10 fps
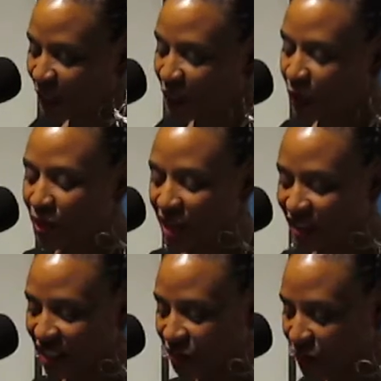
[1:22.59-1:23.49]
So without
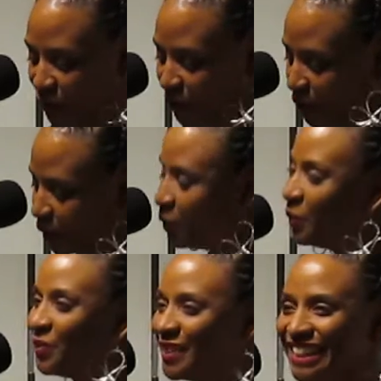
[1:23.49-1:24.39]
any further
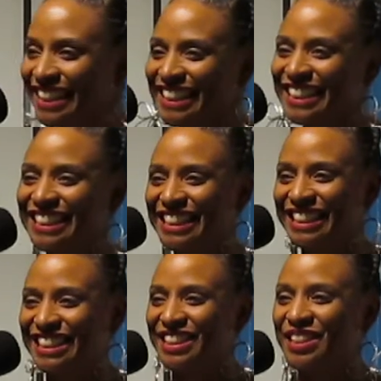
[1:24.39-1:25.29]
ado,
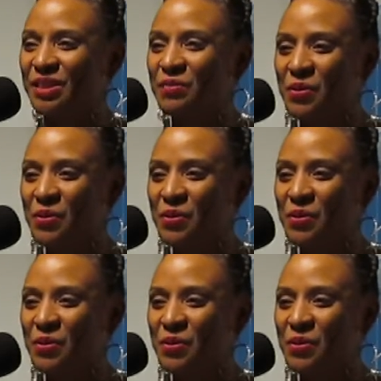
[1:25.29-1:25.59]
this is the